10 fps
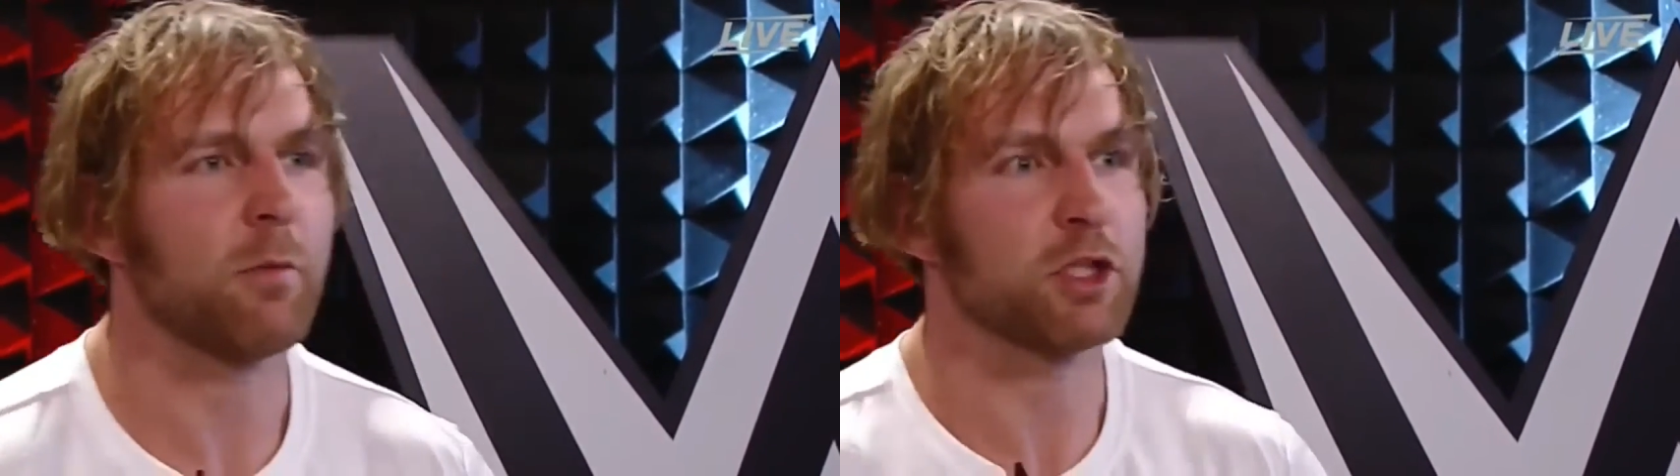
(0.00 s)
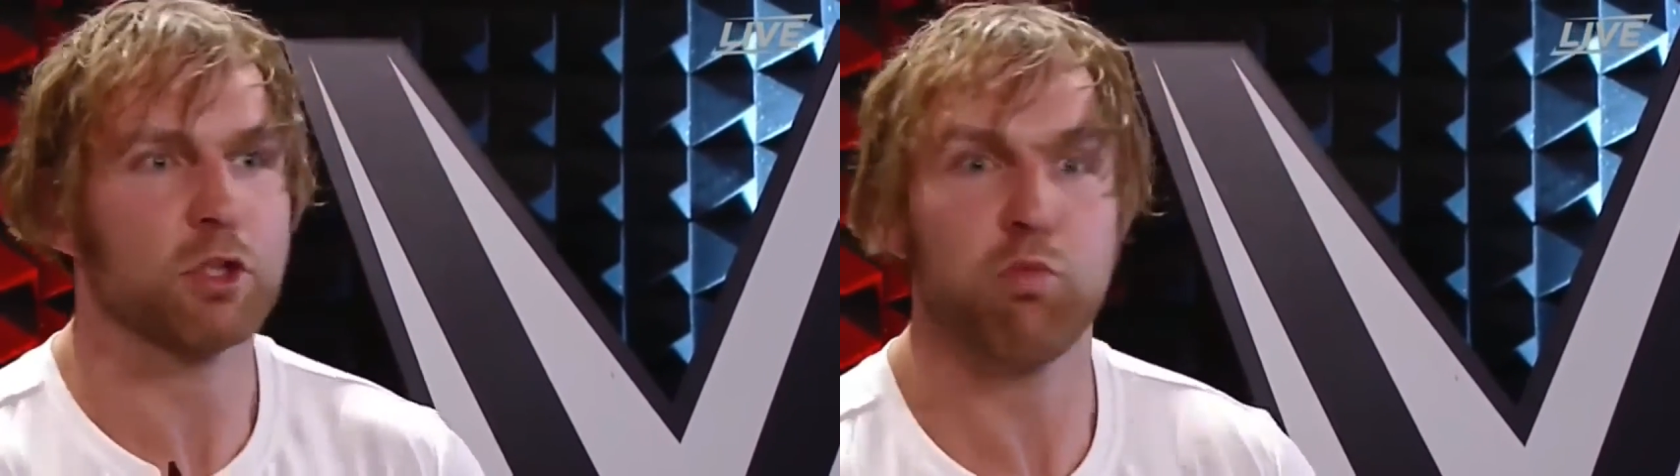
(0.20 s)

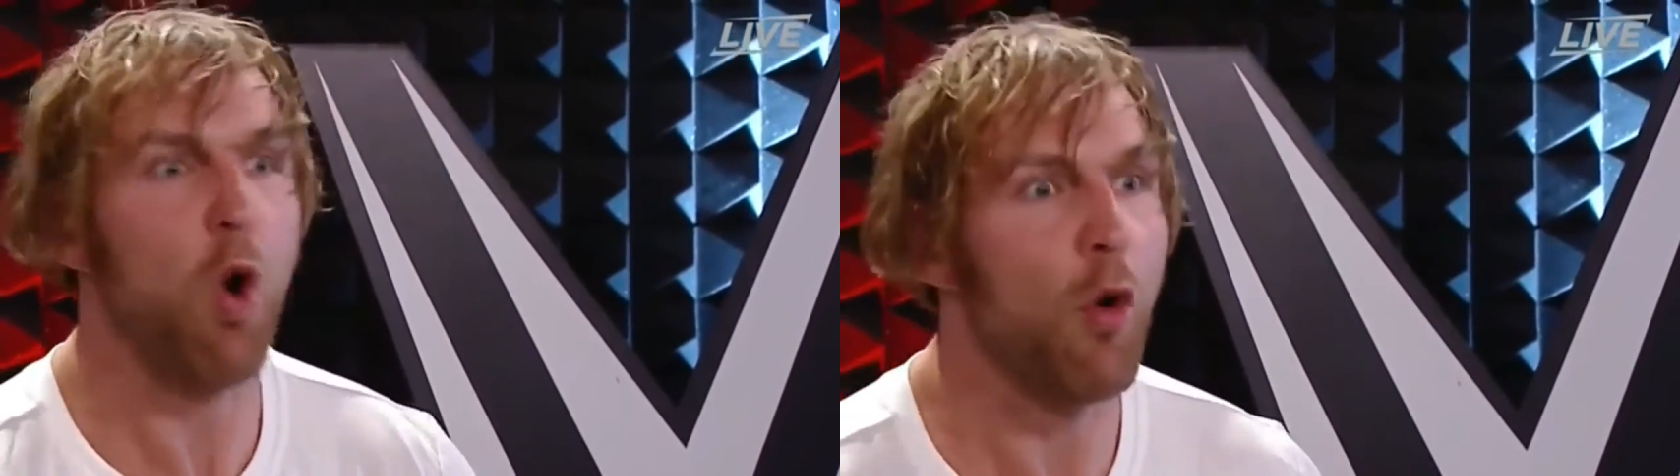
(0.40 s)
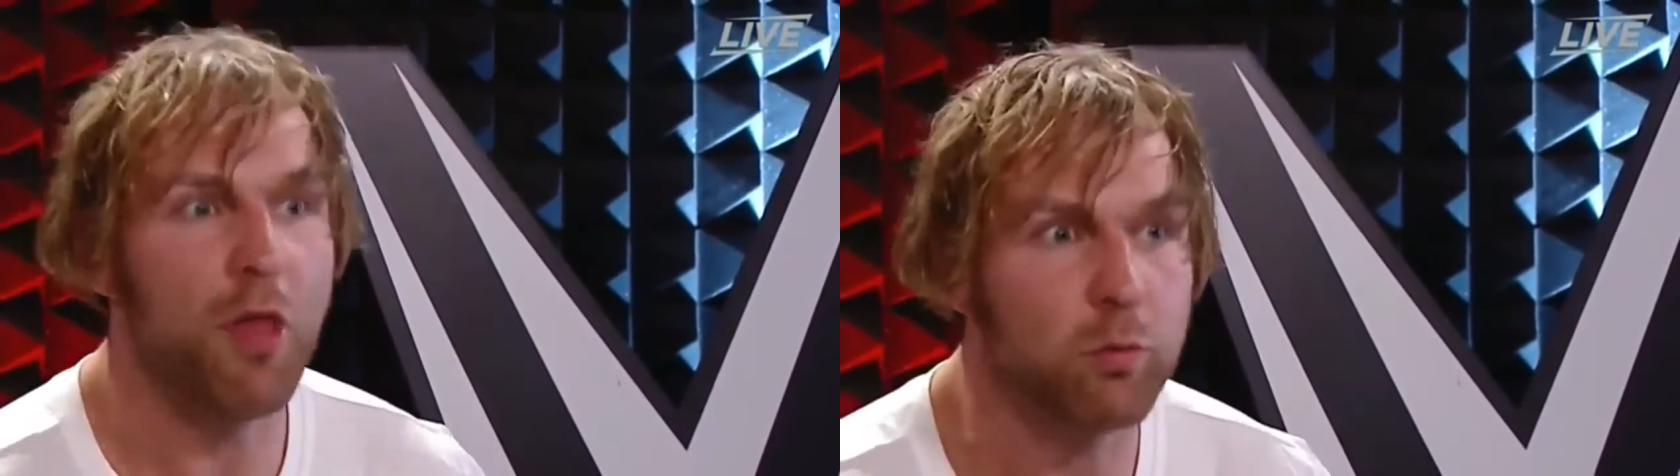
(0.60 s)
and I was
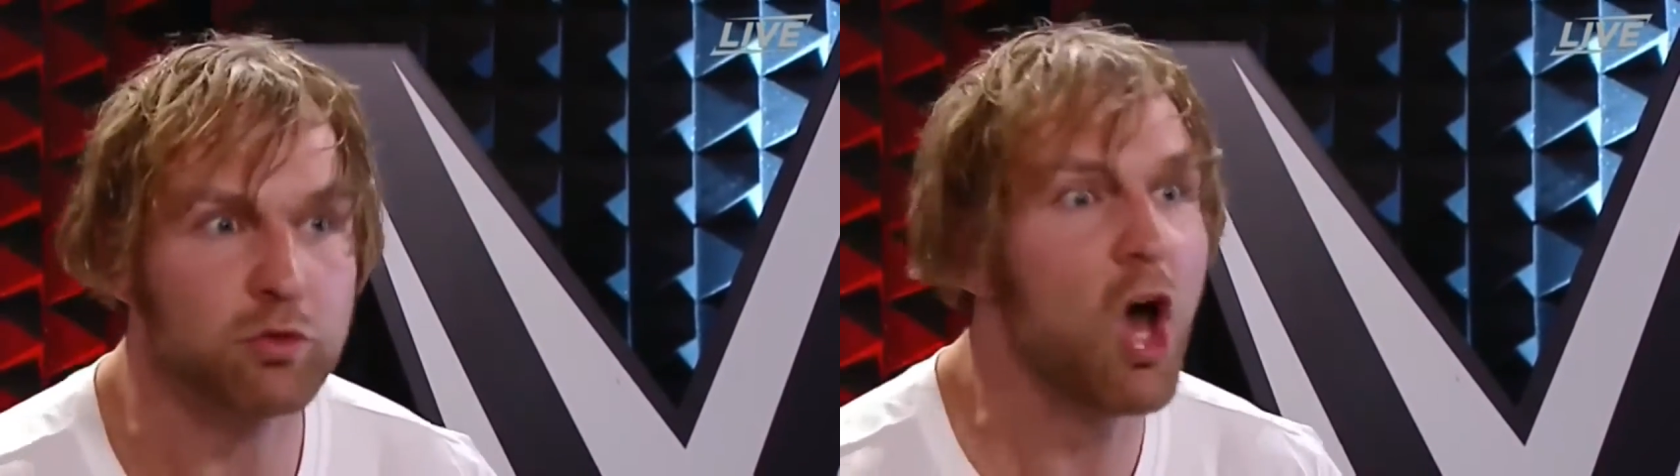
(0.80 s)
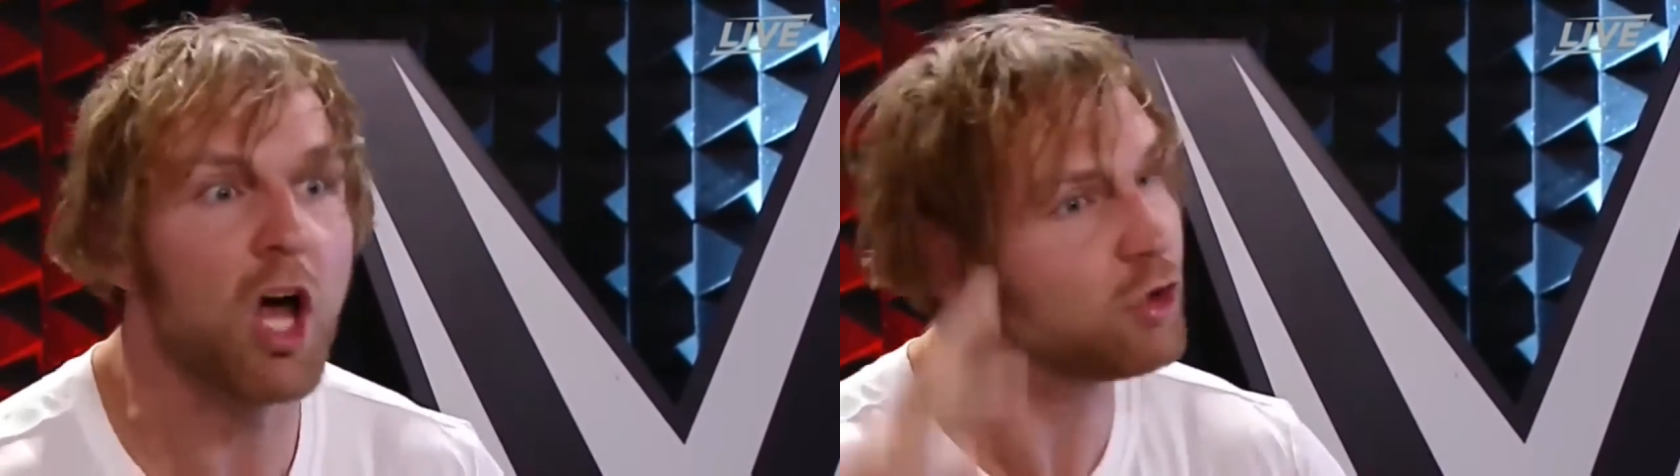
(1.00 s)
like, whoa,
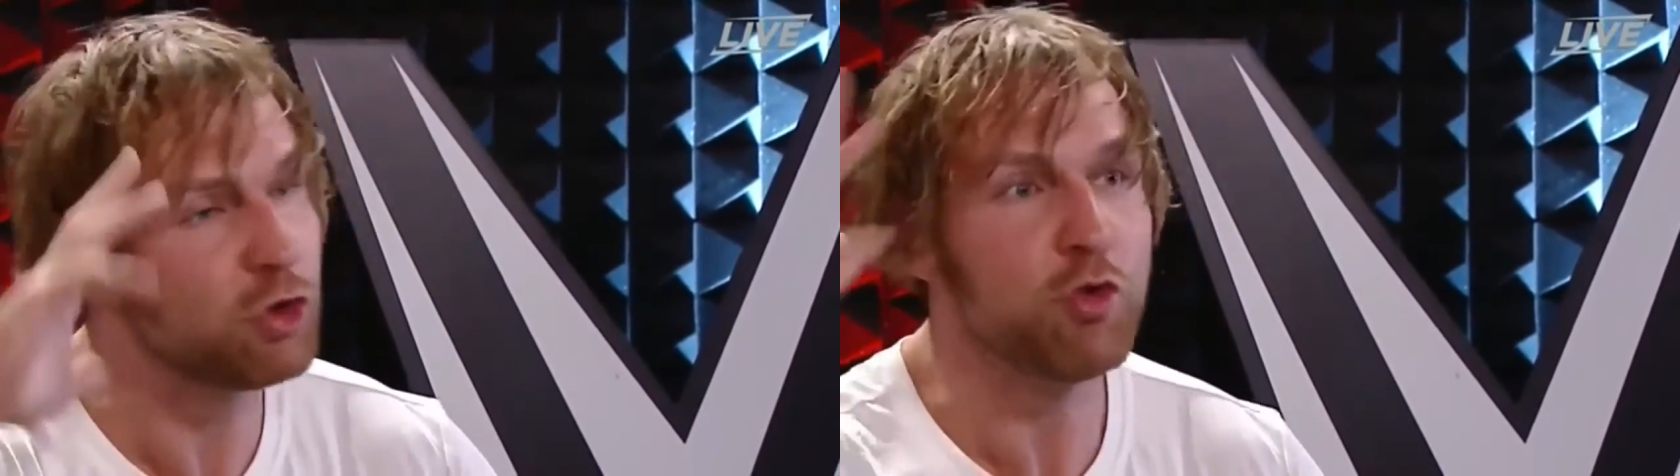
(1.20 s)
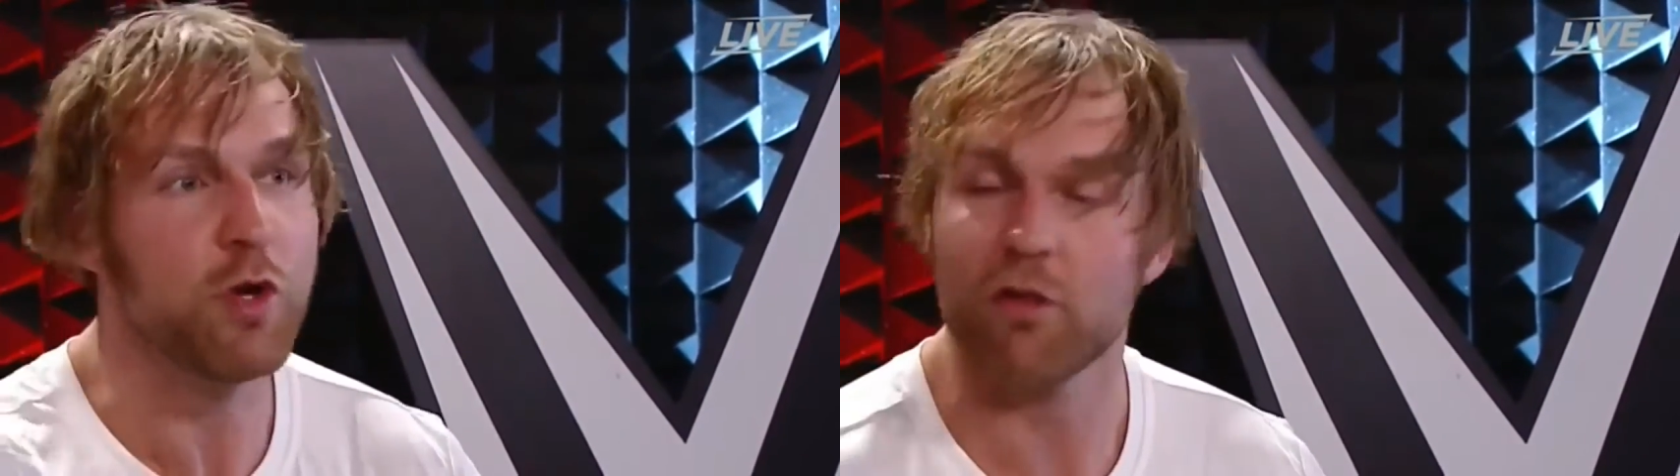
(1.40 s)
that was awesome.